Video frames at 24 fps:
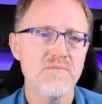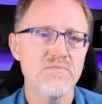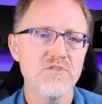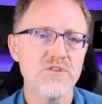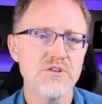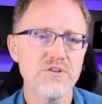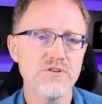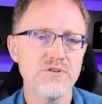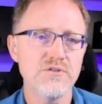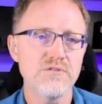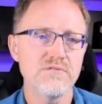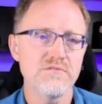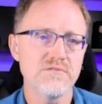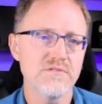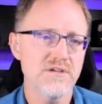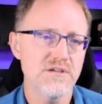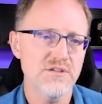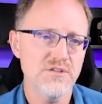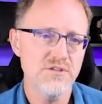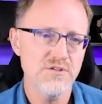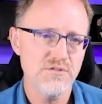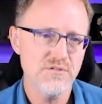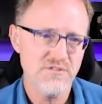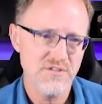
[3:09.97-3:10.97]
You,
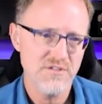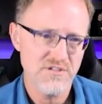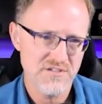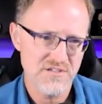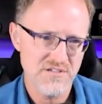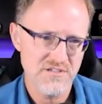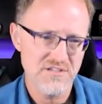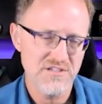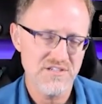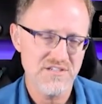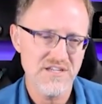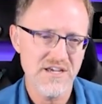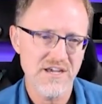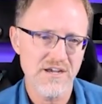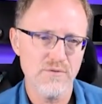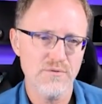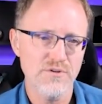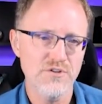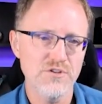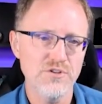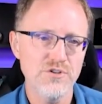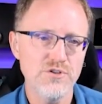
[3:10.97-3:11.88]
you, this is the second one.